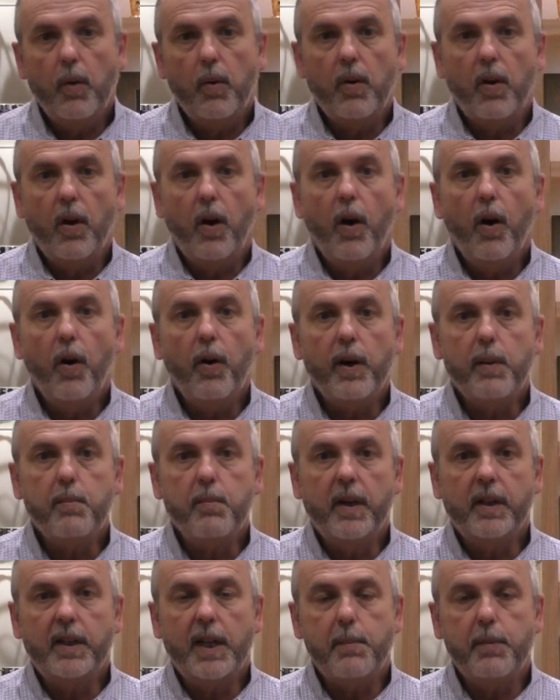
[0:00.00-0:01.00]
Well, hi,
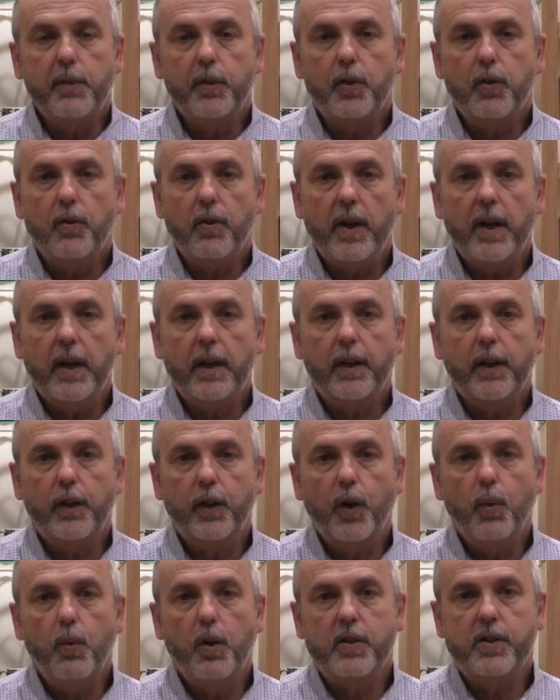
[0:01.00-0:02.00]
my name is Greg, and
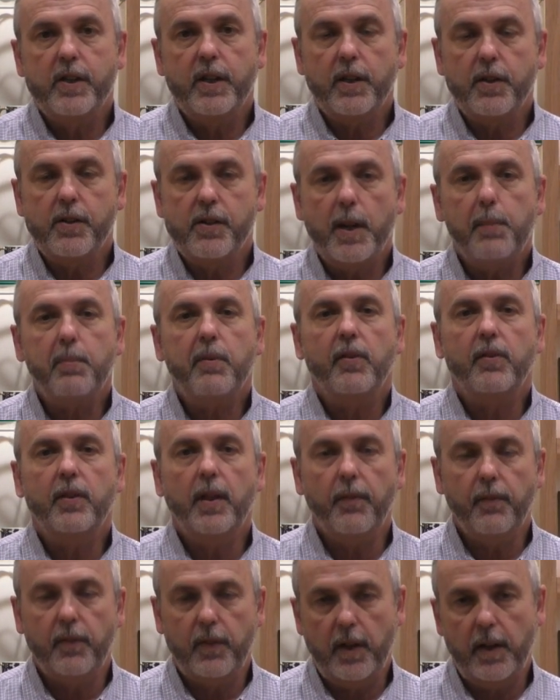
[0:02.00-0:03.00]
you're watching Chapter
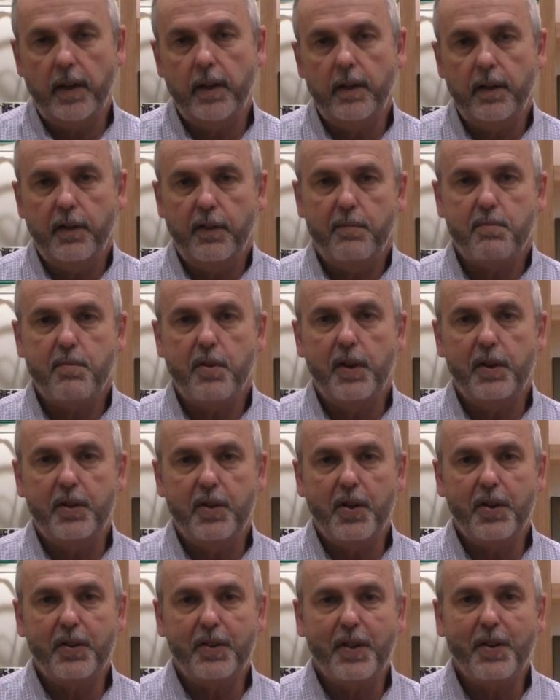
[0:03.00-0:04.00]
17 of my
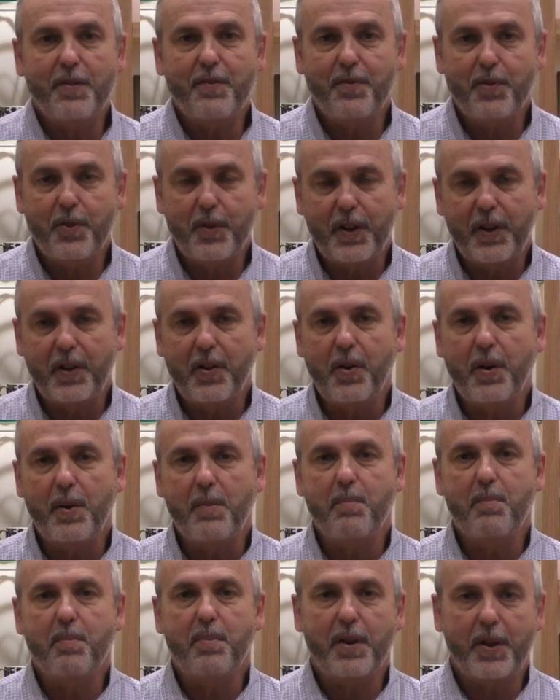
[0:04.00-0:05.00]

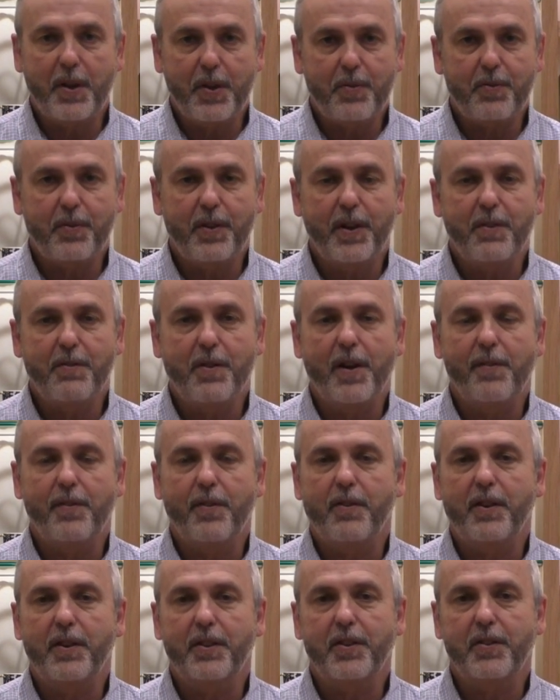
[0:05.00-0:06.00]
1949 P3
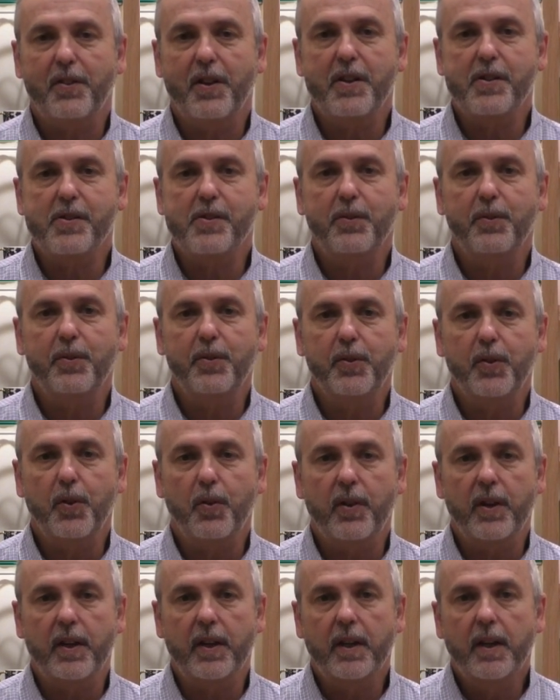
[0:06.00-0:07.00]
Rover restoration
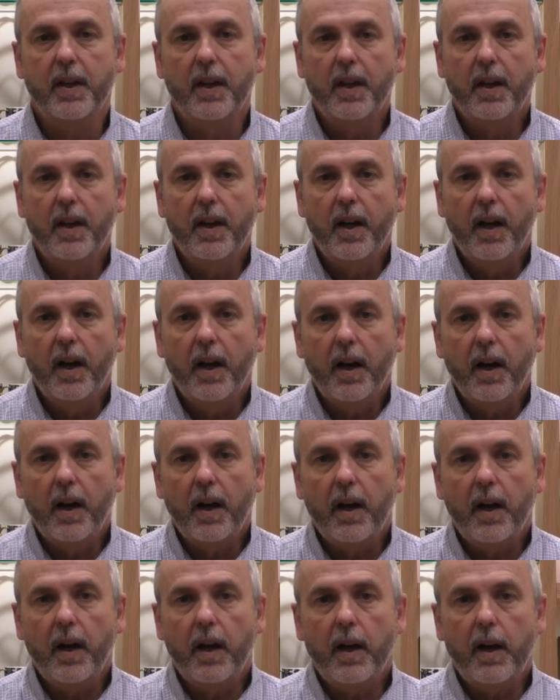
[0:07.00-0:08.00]
story.
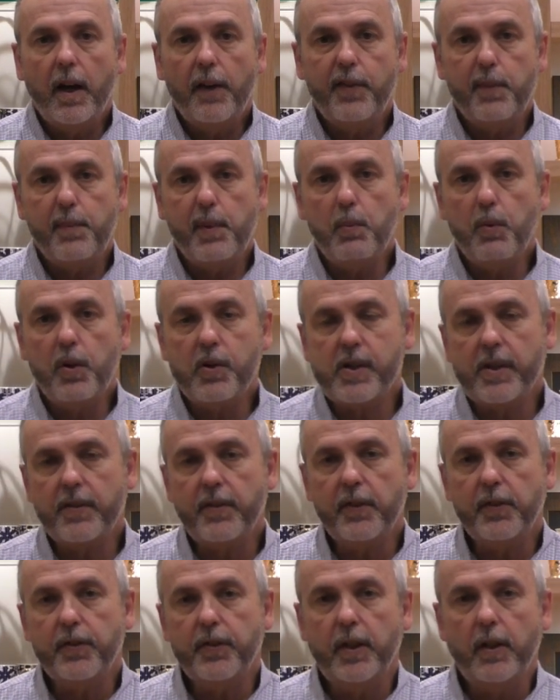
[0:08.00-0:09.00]
Uh, if you've been watching
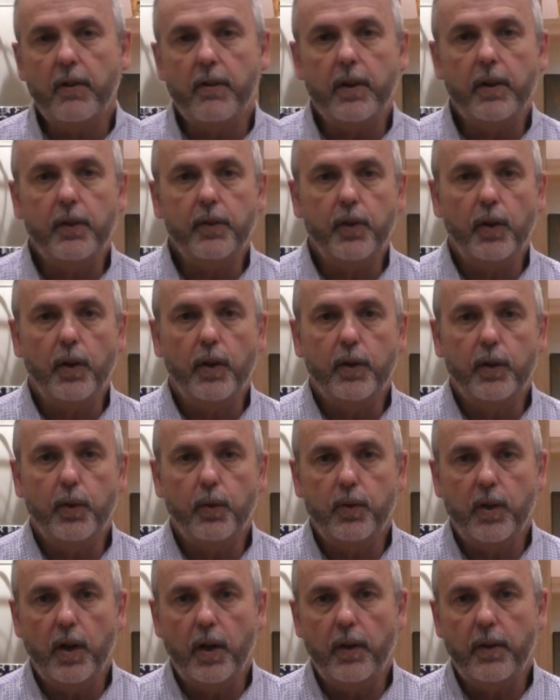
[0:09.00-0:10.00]
this series, you,
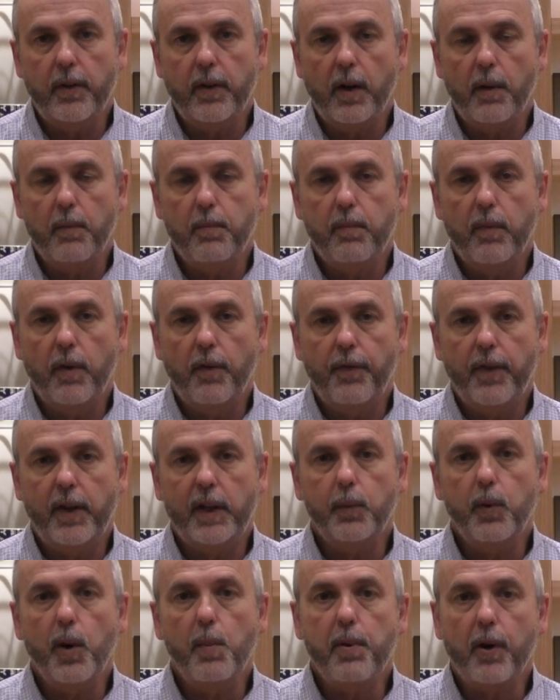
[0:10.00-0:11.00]
will know that I'm
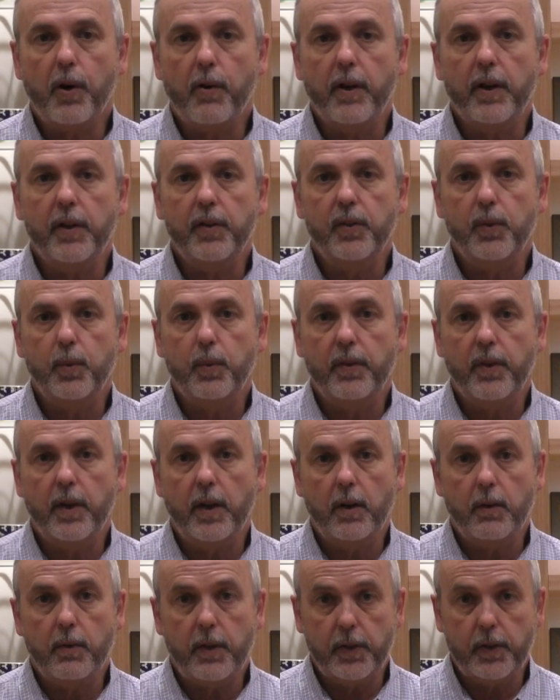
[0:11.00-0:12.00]
fairly well progressed with
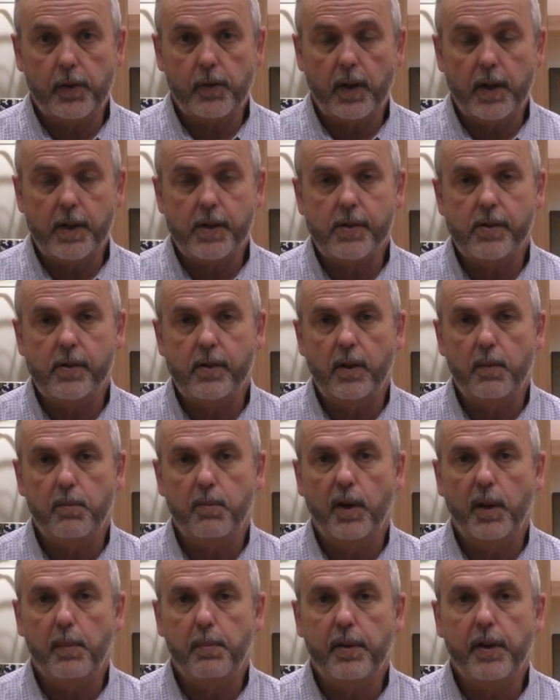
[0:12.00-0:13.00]
the restoration
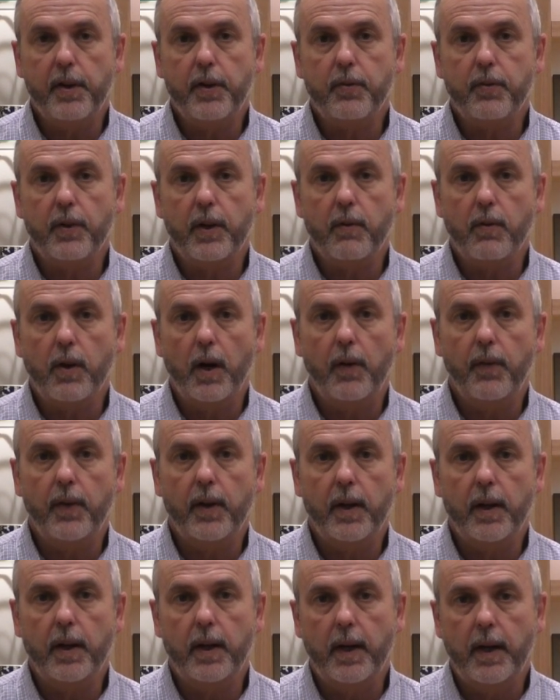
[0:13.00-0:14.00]
on my P3 Rover,
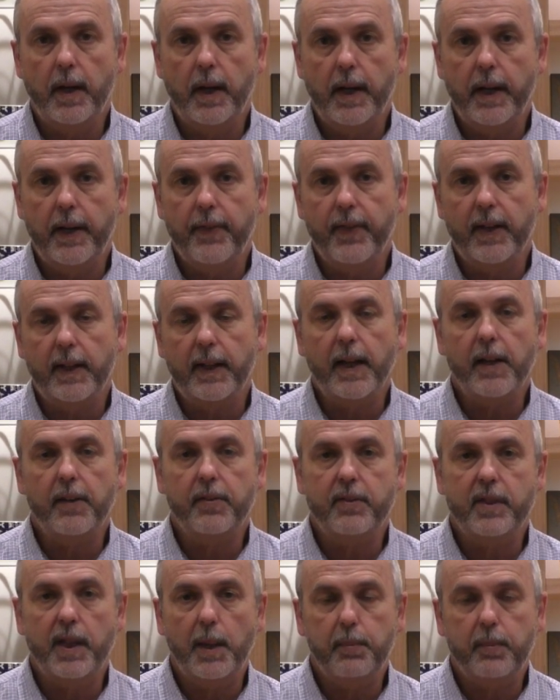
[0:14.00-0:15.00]
and in the
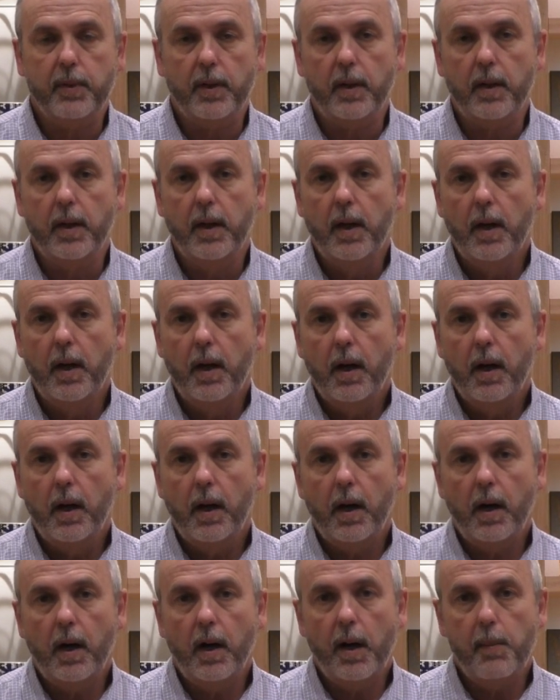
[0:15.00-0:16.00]
last chapter,
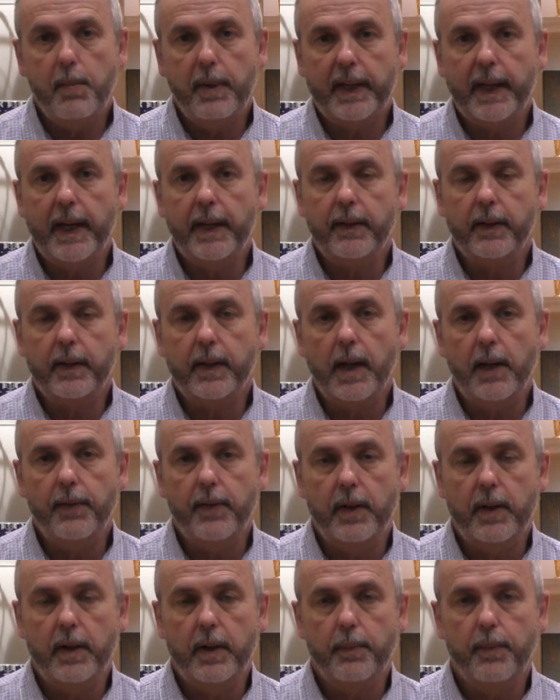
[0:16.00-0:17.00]
uh, I began to
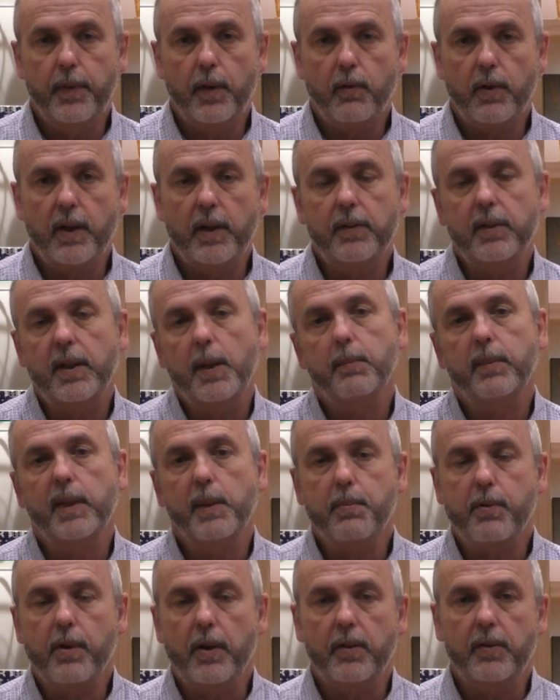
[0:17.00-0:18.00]
cover the
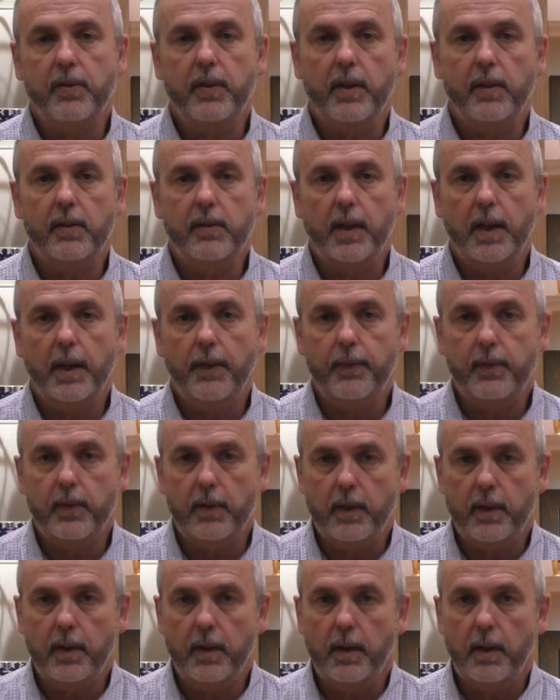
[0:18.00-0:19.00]
reassembly process
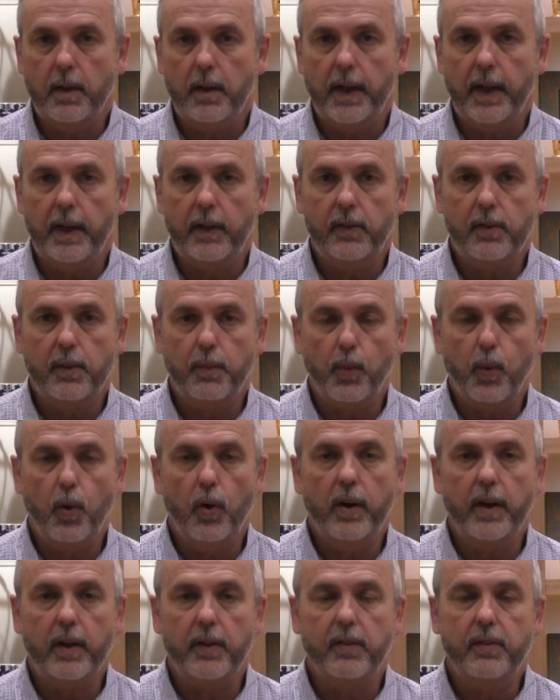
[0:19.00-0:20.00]
after I'd had some
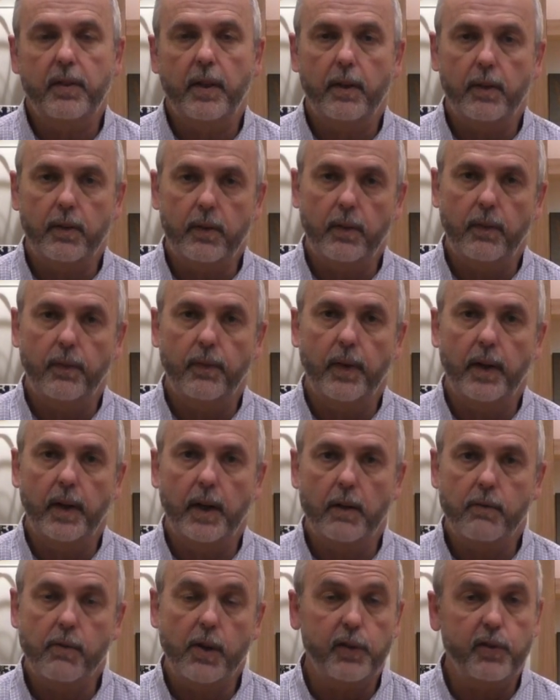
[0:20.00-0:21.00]
quite extensive
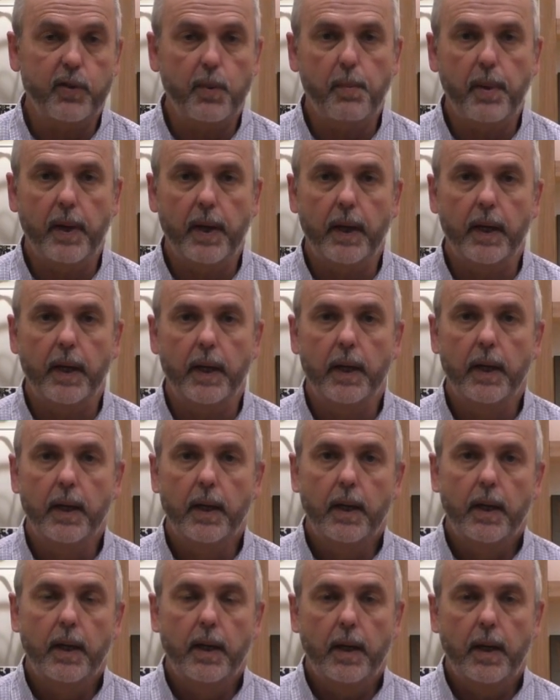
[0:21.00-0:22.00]
uh, rust repair
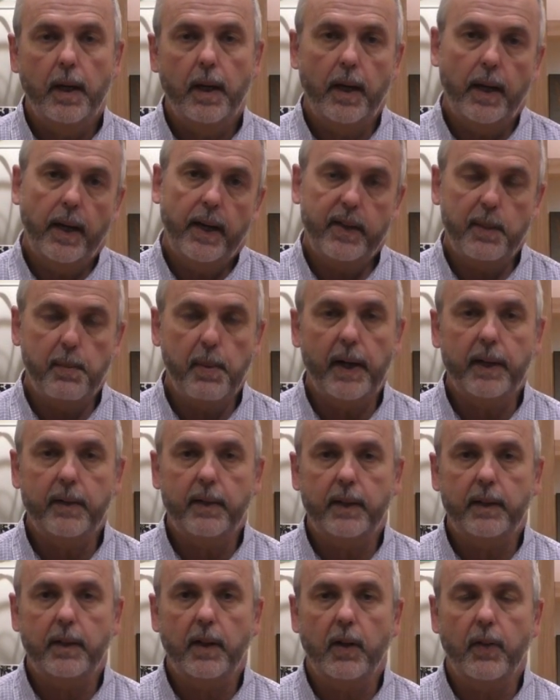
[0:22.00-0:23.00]
uh, and the
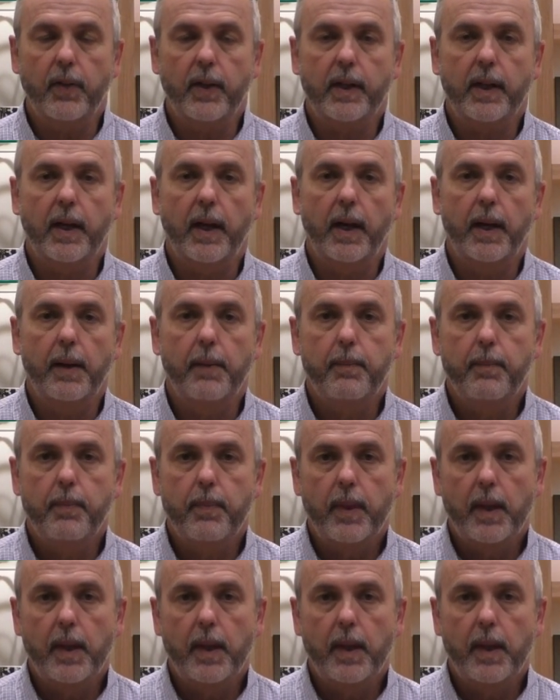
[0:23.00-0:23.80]
painting done on the car.